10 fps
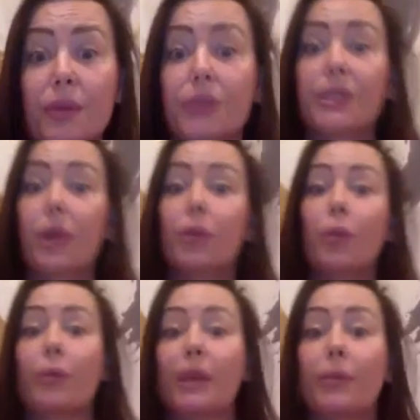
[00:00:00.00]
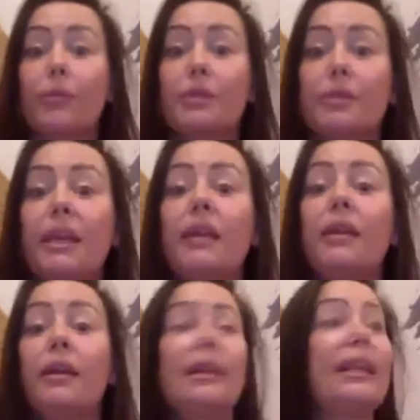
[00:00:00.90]
we don't want people to be
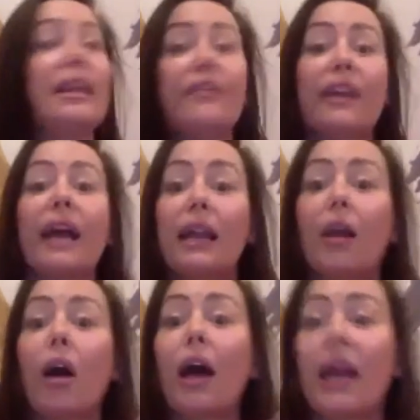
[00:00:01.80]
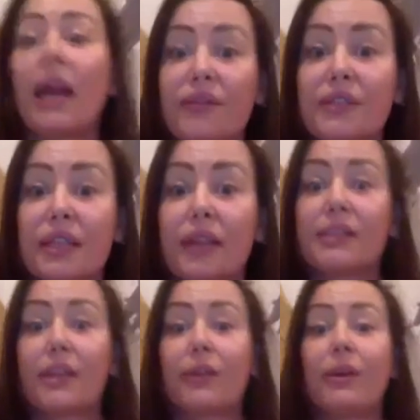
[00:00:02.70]
leaving our lives. And
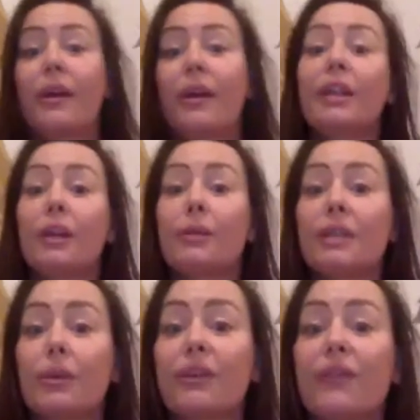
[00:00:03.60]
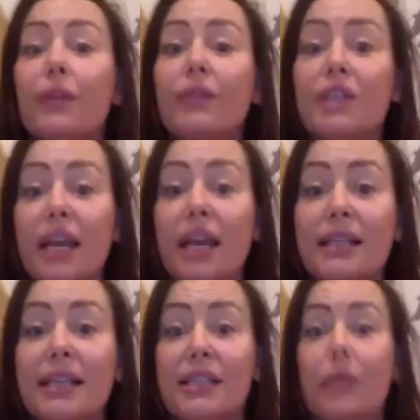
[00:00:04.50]
so, we don't want to feel
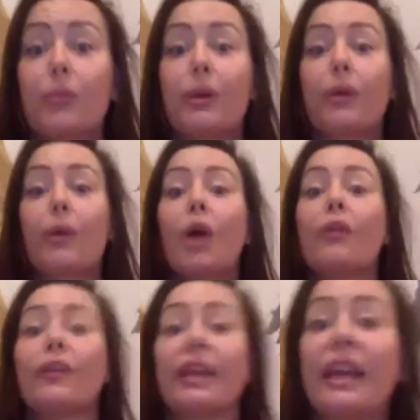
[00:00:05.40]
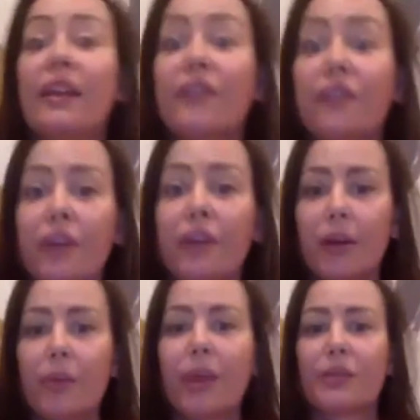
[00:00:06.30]
rejected, so we'll overgive
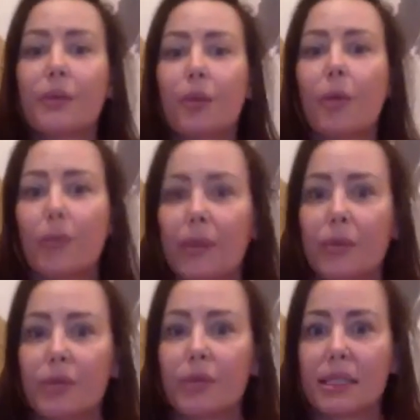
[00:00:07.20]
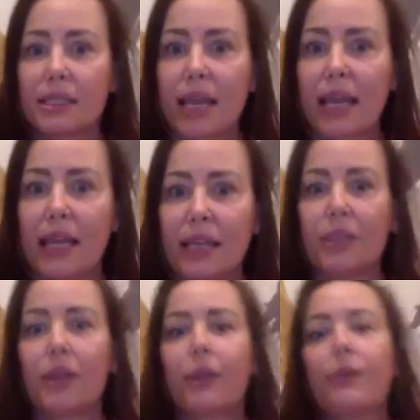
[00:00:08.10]
because we want people to stay.
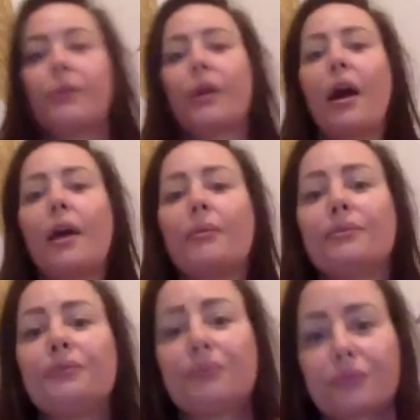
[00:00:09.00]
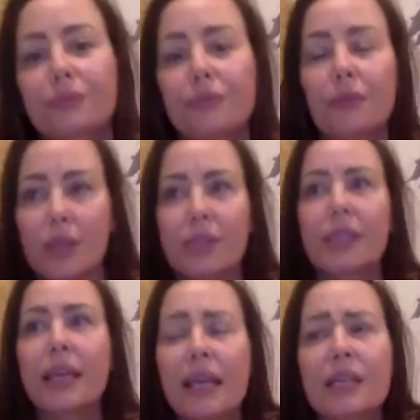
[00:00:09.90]
So, so
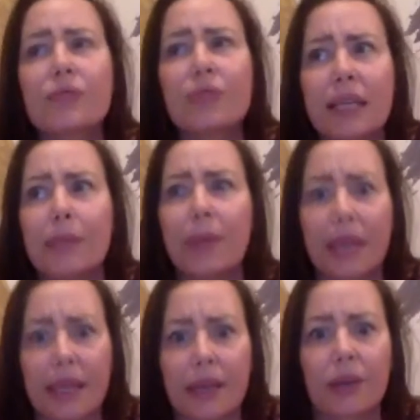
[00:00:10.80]
yeah, that's really big,